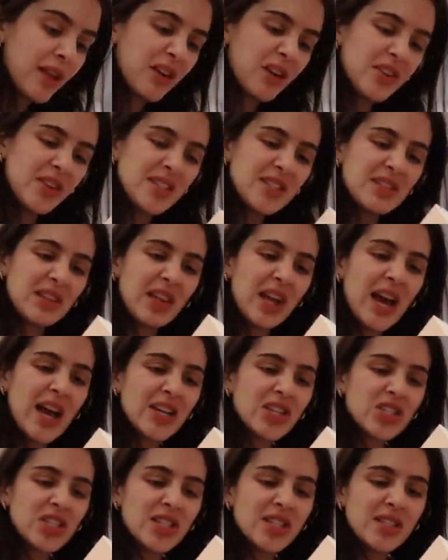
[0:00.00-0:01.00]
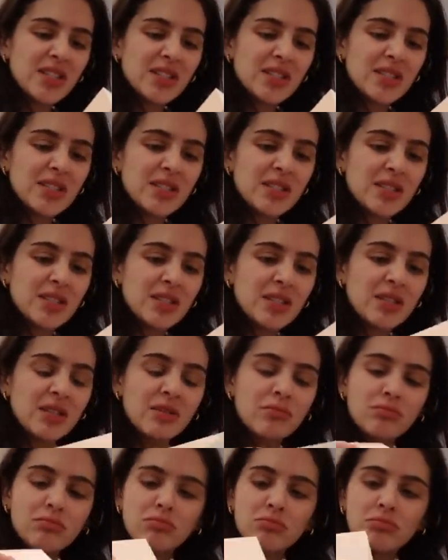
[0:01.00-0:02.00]
Are these lashes?
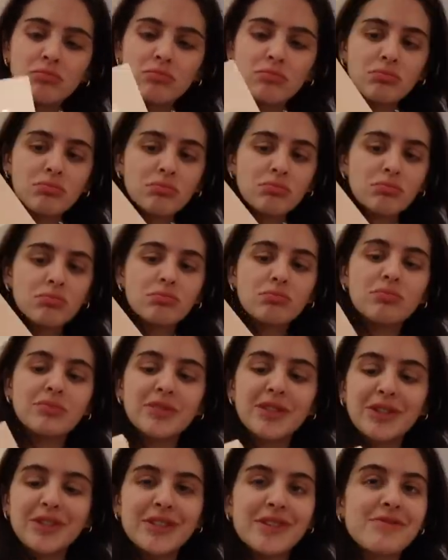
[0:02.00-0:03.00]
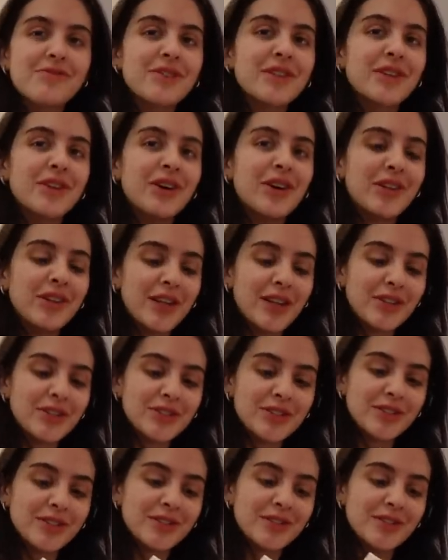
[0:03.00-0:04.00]
They're definitely not
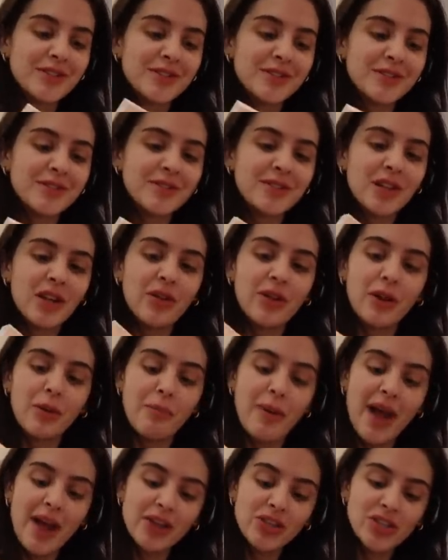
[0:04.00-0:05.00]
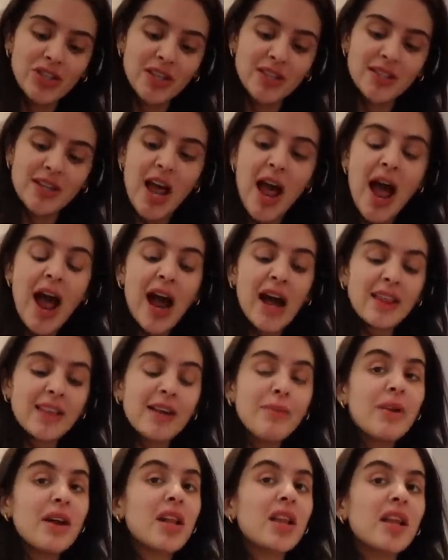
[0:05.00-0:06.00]
lashes. No, they're matches. I
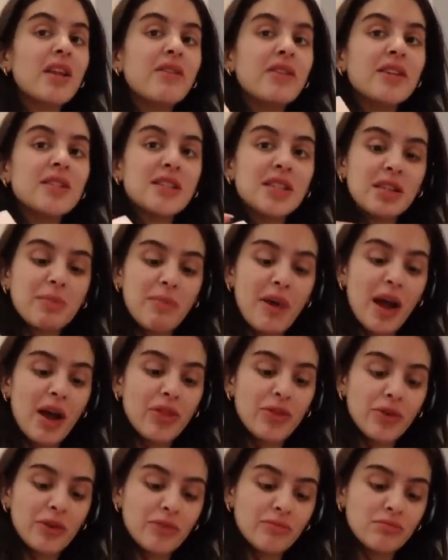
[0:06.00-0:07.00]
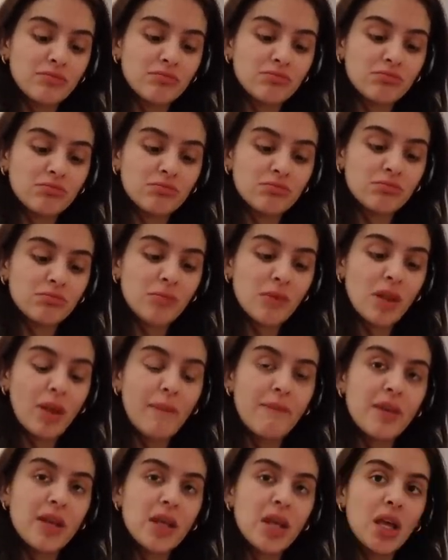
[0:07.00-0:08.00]
think I'm gonna leave these in the bathroom
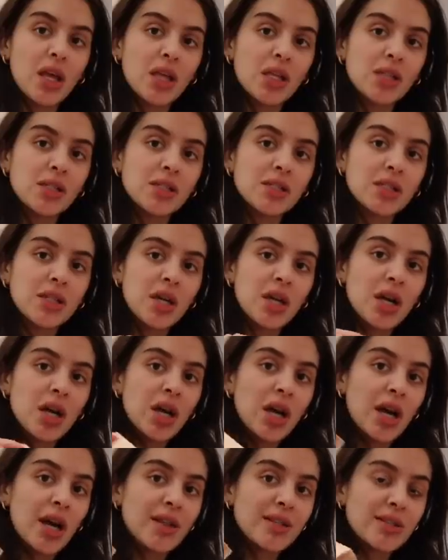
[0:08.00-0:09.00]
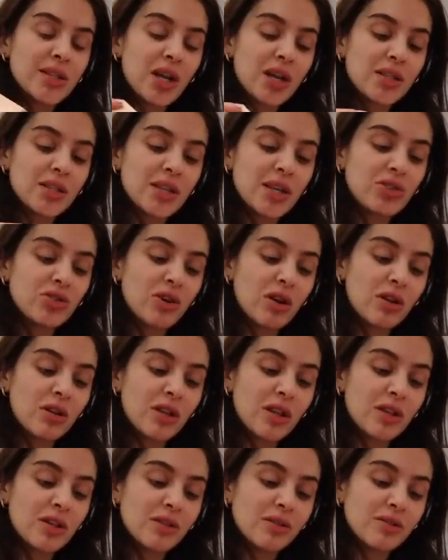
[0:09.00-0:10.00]
because I saw a TikTok
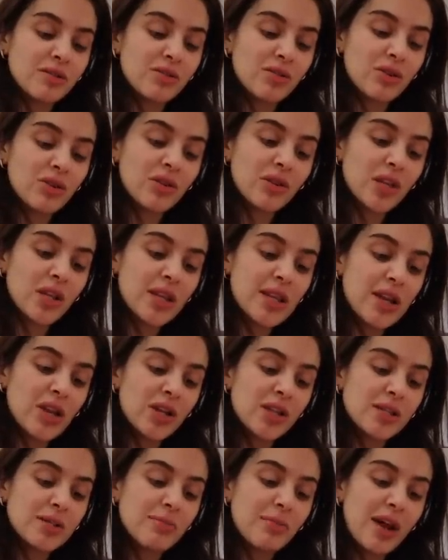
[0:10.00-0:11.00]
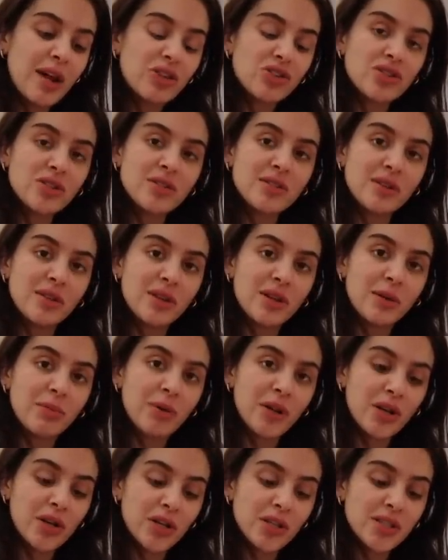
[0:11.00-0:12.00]
that this girl like carries matches in her
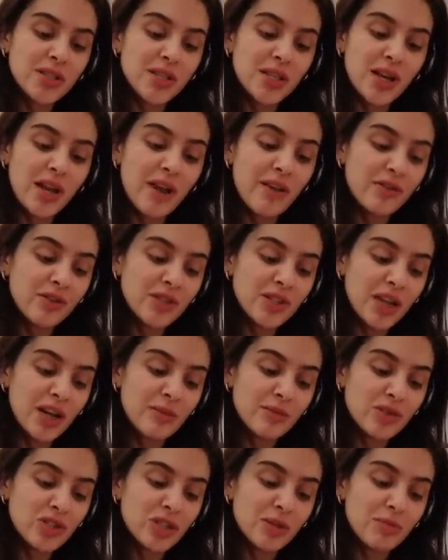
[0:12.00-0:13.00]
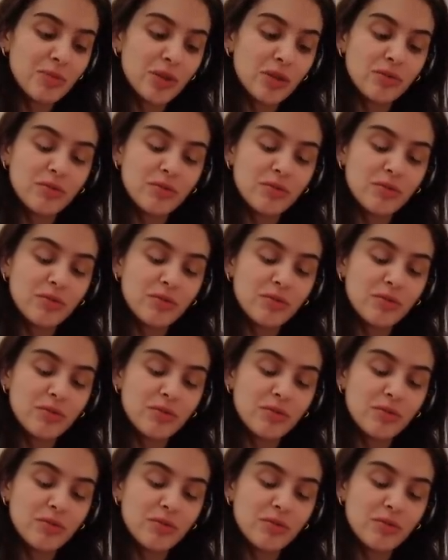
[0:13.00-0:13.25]
purse, and every time she